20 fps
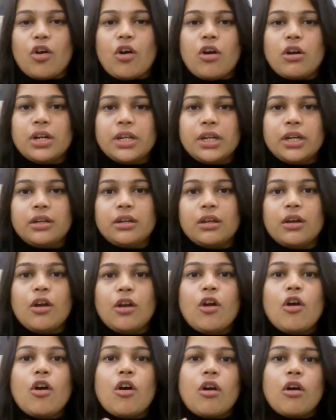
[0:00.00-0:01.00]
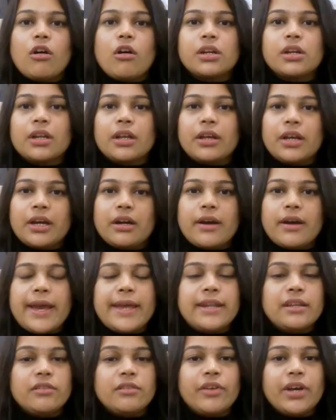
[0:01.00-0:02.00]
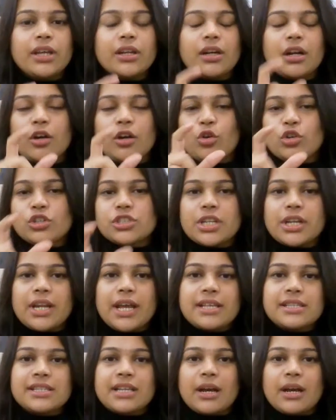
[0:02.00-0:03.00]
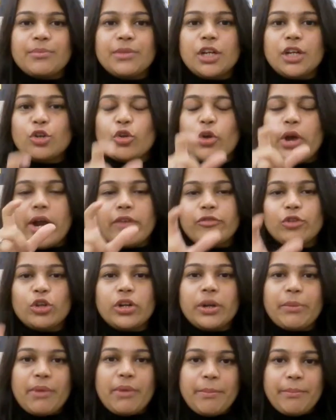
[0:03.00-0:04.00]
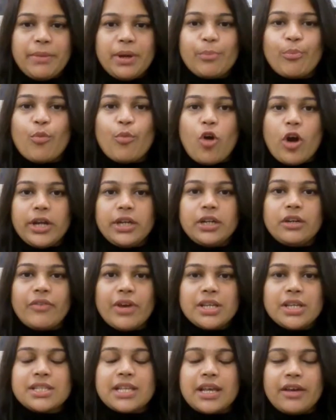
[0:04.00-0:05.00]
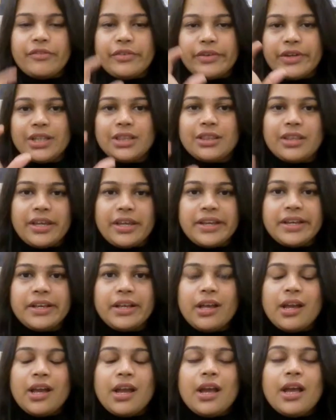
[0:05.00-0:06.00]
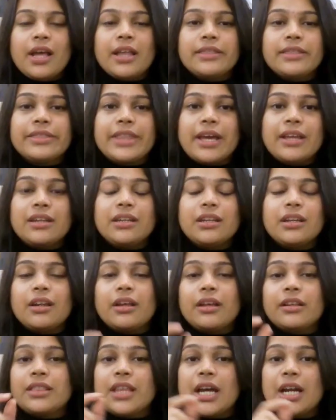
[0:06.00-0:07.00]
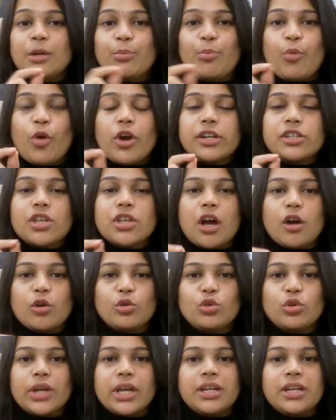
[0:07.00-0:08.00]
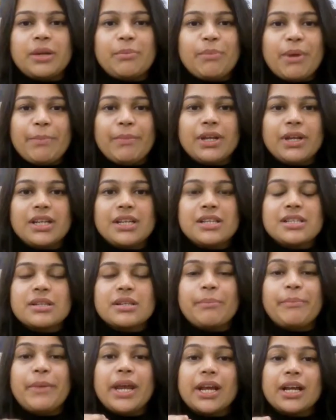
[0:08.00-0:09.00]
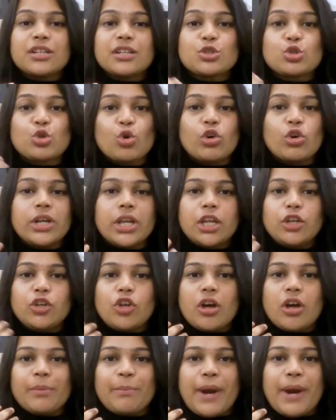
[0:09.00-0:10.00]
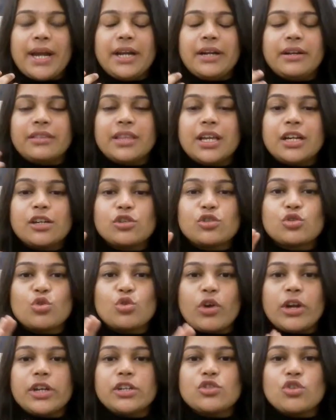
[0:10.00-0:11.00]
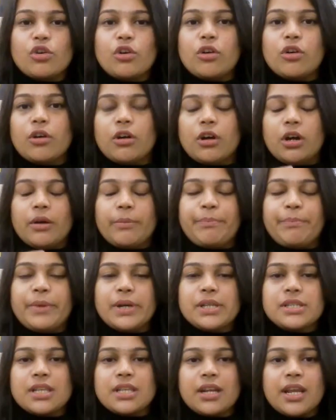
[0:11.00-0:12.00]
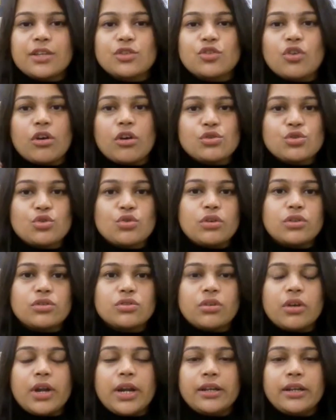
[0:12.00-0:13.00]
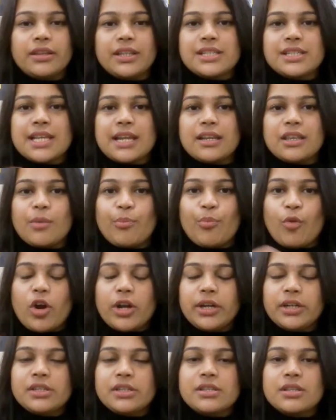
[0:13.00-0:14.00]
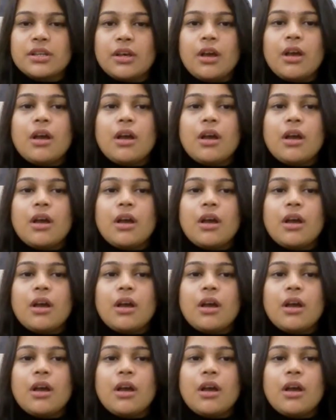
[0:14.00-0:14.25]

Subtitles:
audit or anywhere a question has come that you have to remember point wise everything, then that points how you can remember is make a story in your mind that so and so person has gone so and so and these are the points.